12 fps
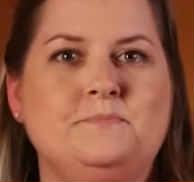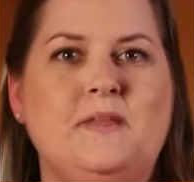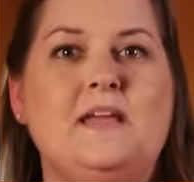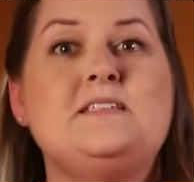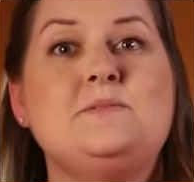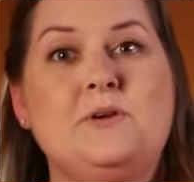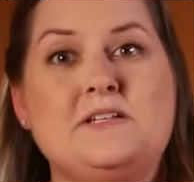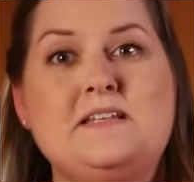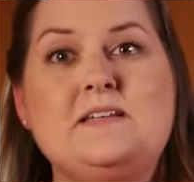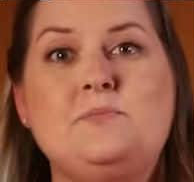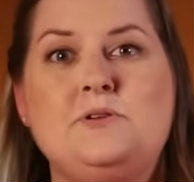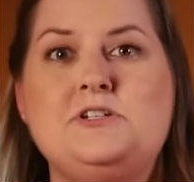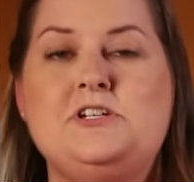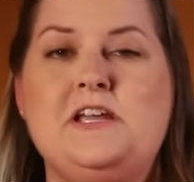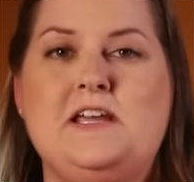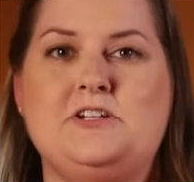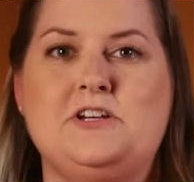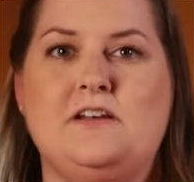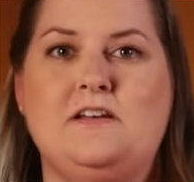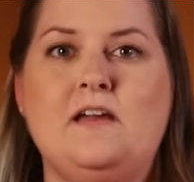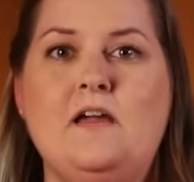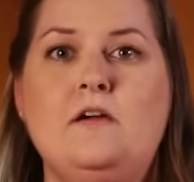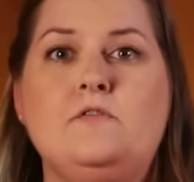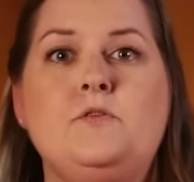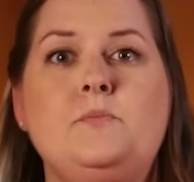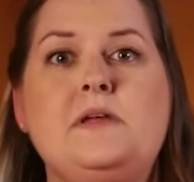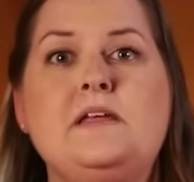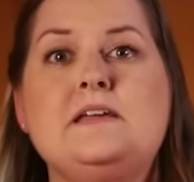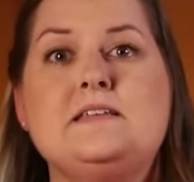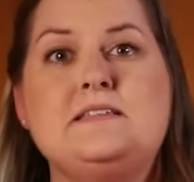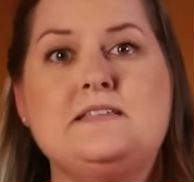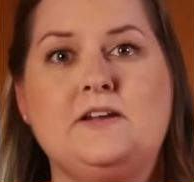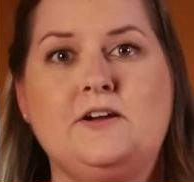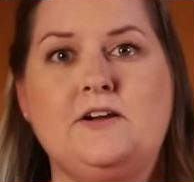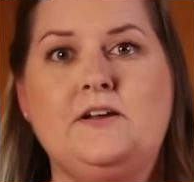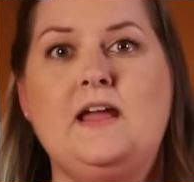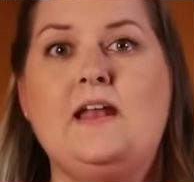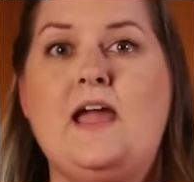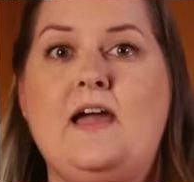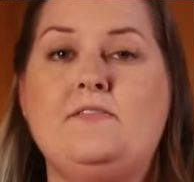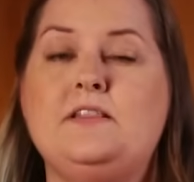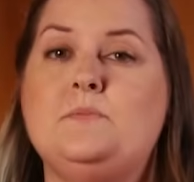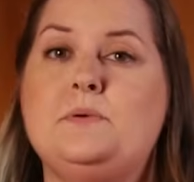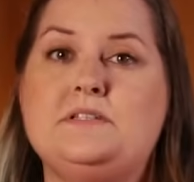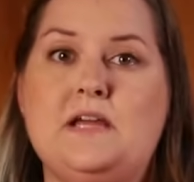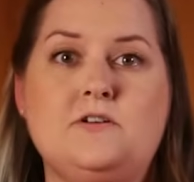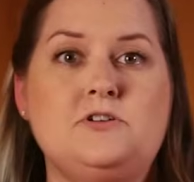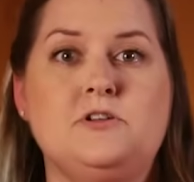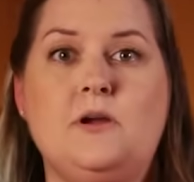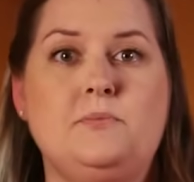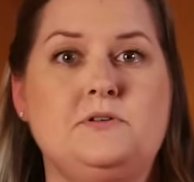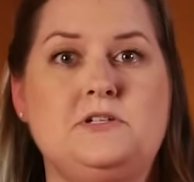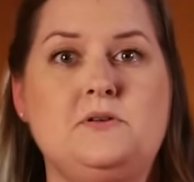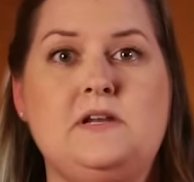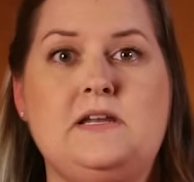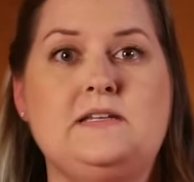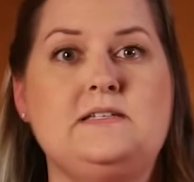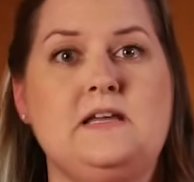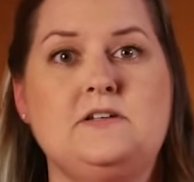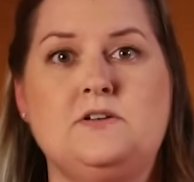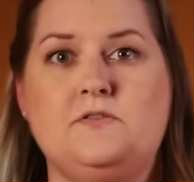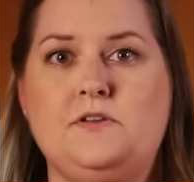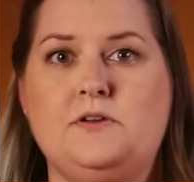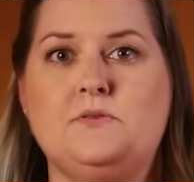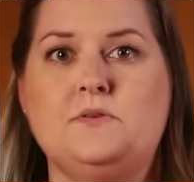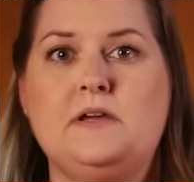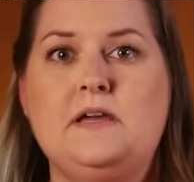Expressing appreciation for being considered and having the potential opportunity to interview